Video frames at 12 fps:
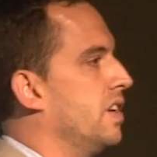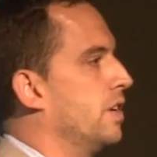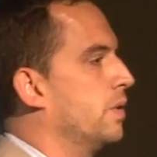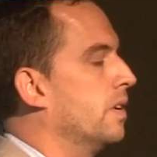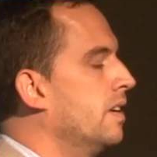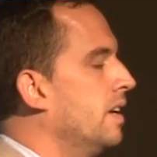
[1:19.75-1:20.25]

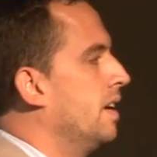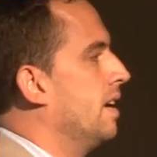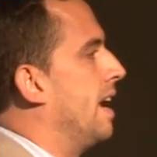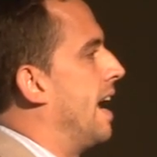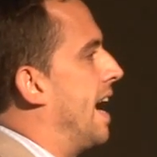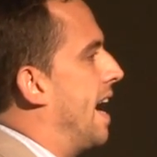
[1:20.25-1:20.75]
U.
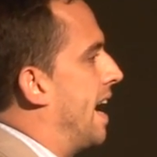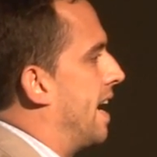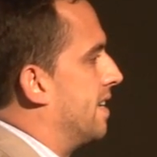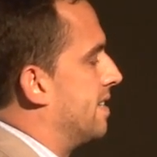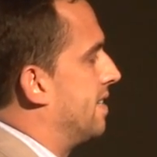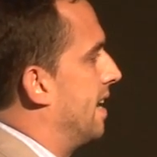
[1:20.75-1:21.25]

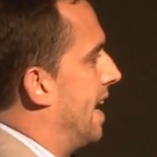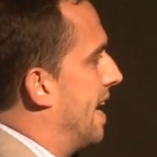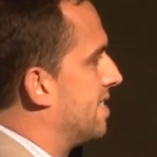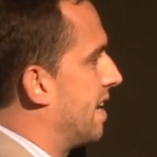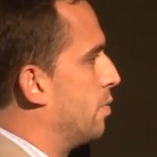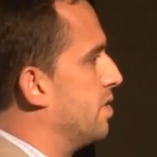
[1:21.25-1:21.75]
And
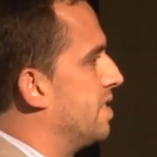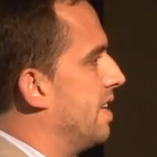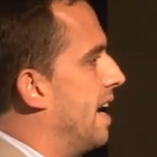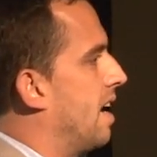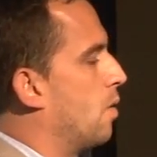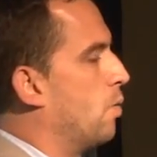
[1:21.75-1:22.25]
as I was
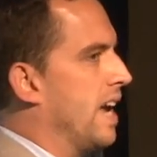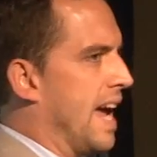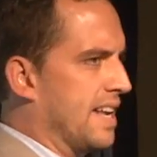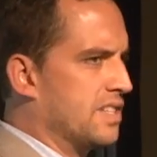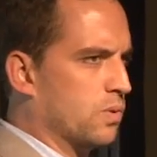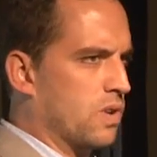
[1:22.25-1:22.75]
there, we
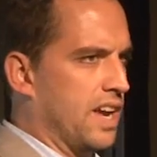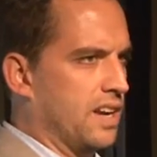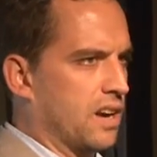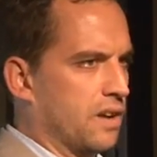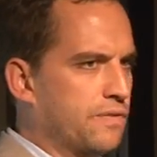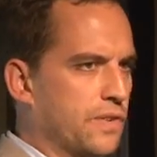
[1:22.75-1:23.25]
had to write
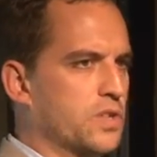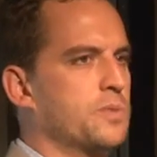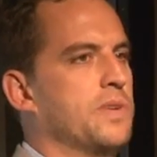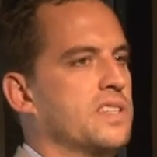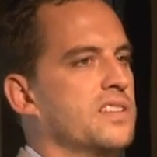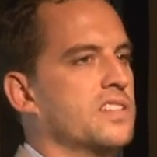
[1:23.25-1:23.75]
our
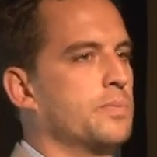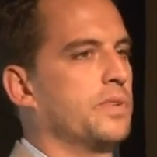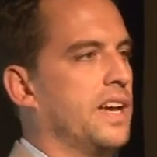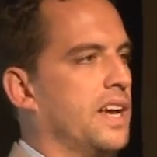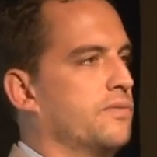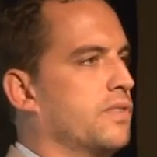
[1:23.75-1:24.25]
first business
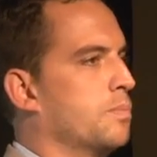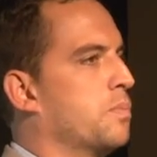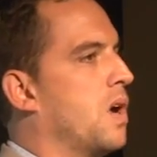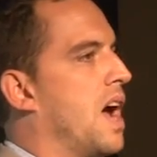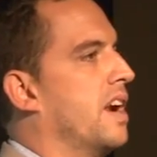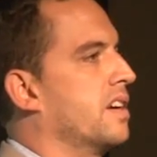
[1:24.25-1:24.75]
plan for a
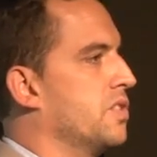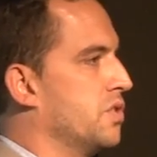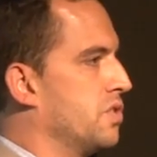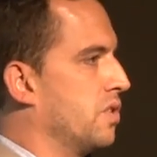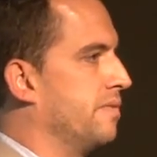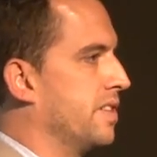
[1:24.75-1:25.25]
product
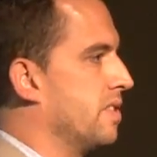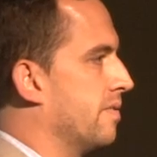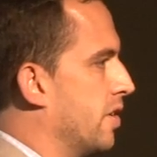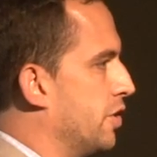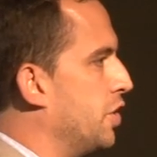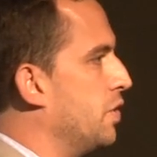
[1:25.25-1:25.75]
or service
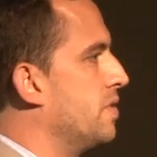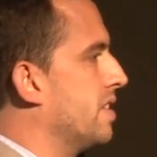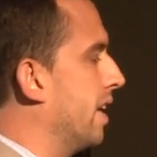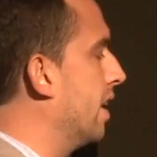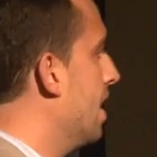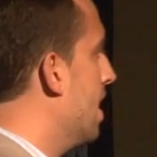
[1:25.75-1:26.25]
of our
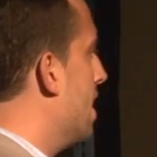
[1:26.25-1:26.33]
choosing.